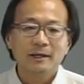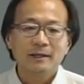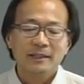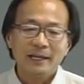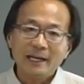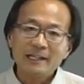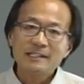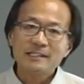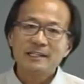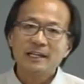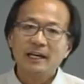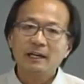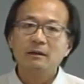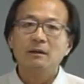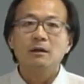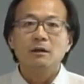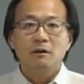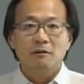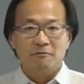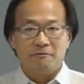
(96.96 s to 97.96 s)
That
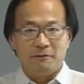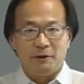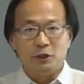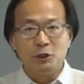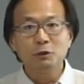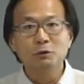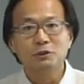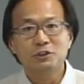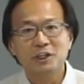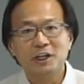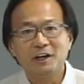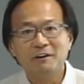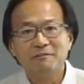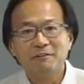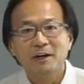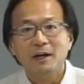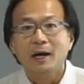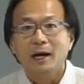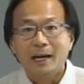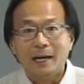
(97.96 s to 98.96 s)
said, for you,
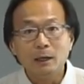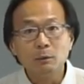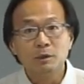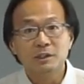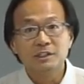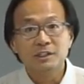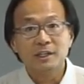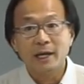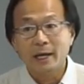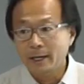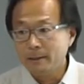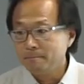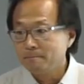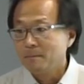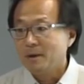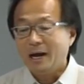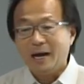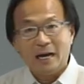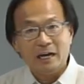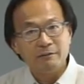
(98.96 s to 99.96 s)
Jeff, I would say
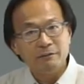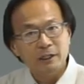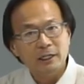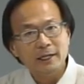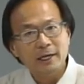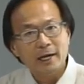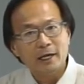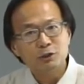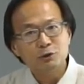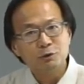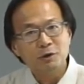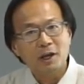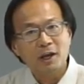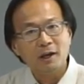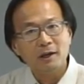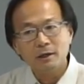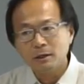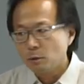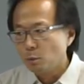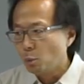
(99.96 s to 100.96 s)
Ivy League
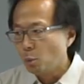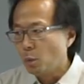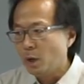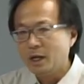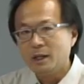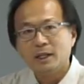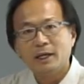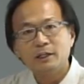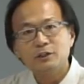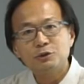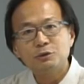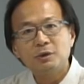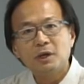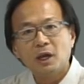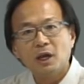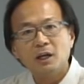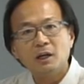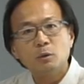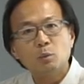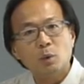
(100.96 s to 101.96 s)
educated, well
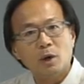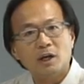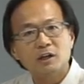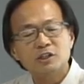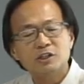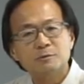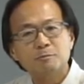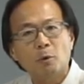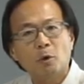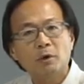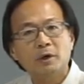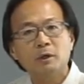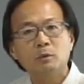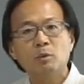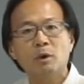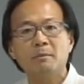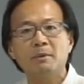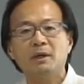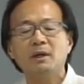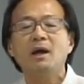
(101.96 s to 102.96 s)
educated, well spoken
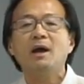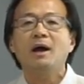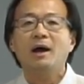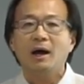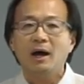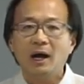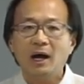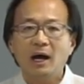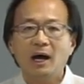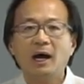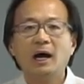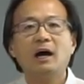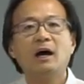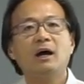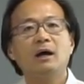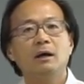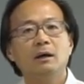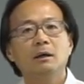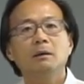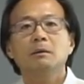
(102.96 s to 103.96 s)
women
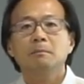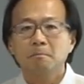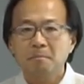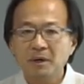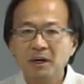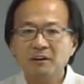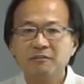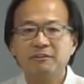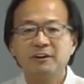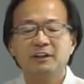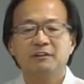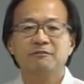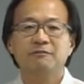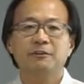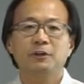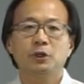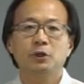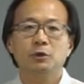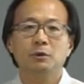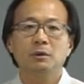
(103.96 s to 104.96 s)
are perfect
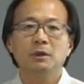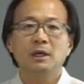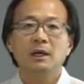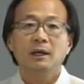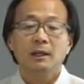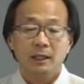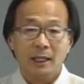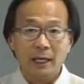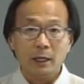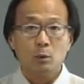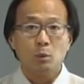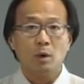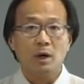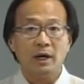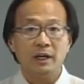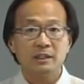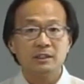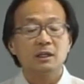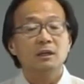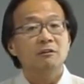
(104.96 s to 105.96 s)
for you.
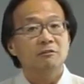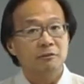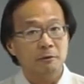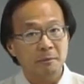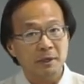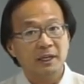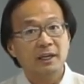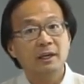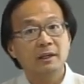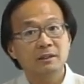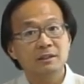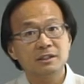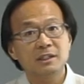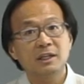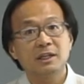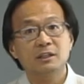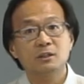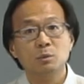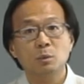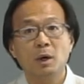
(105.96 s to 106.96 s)
Likewise for
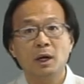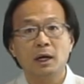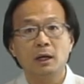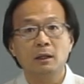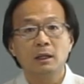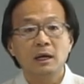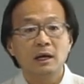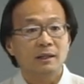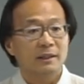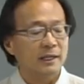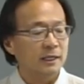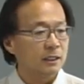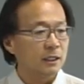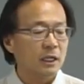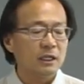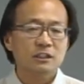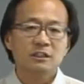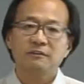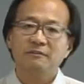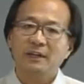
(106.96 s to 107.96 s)
Mackenzie as well. There are
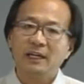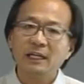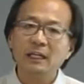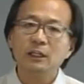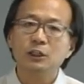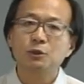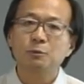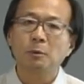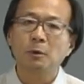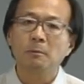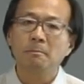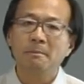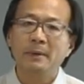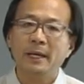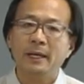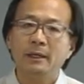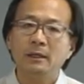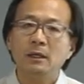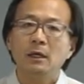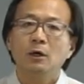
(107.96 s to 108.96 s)
lots of eligible
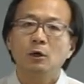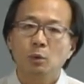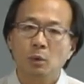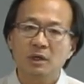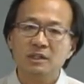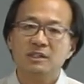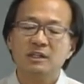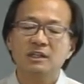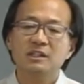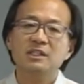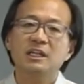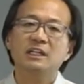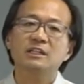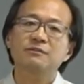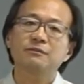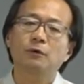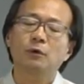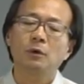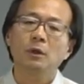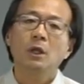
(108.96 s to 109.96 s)
men who are
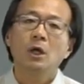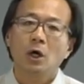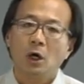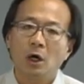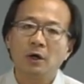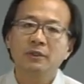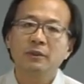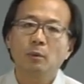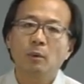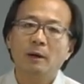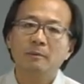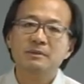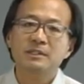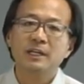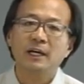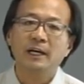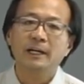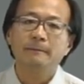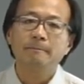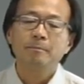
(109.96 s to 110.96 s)
successful on the
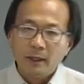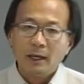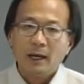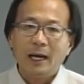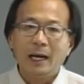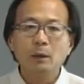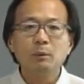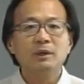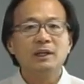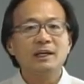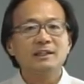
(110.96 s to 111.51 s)
website. I would